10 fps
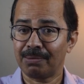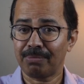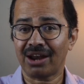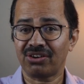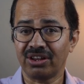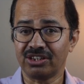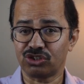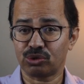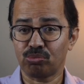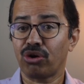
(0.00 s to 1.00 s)

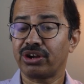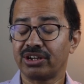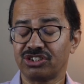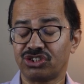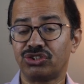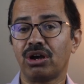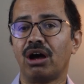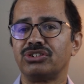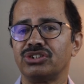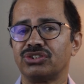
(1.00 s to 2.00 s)
Batteries, motors,
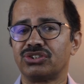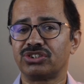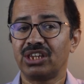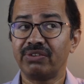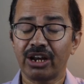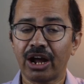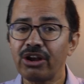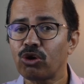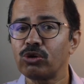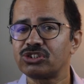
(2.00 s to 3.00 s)
chargers, even
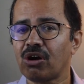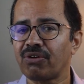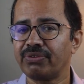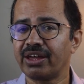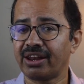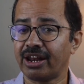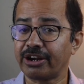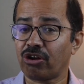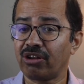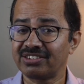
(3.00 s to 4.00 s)
control software and
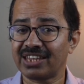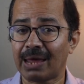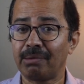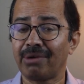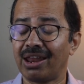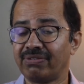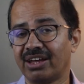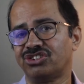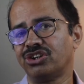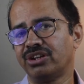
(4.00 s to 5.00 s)
electronics can be
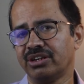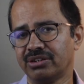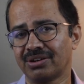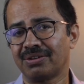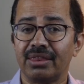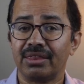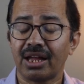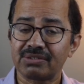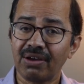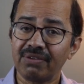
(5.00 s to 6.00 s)
manufactured here.
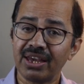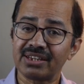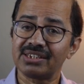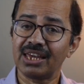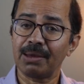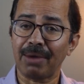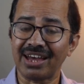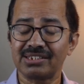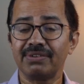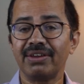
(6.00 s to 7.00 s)
That's why we are seeing
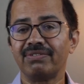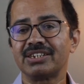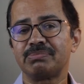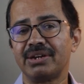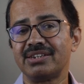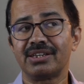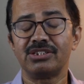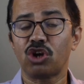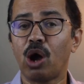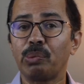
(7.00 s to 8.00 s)
massive investments
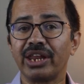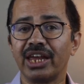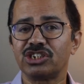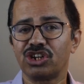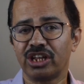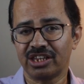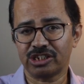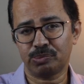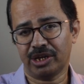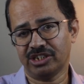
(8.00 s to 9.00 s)
and job creation in
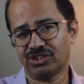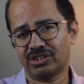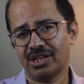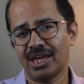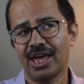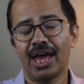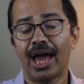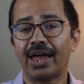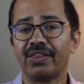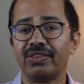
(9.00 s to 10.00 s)
this space.
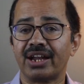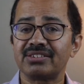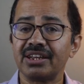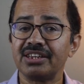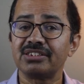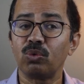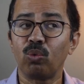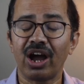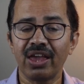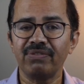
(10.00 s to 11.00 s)
And that's the reason
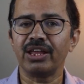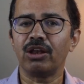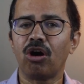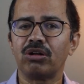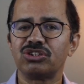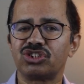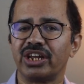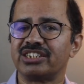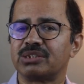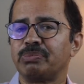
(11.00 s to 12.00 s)
why we
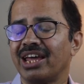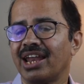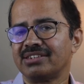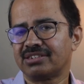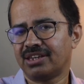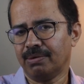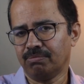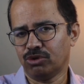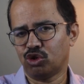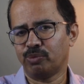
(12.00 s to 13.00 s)
launched its PLI
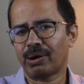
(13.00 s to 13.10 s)
scheme to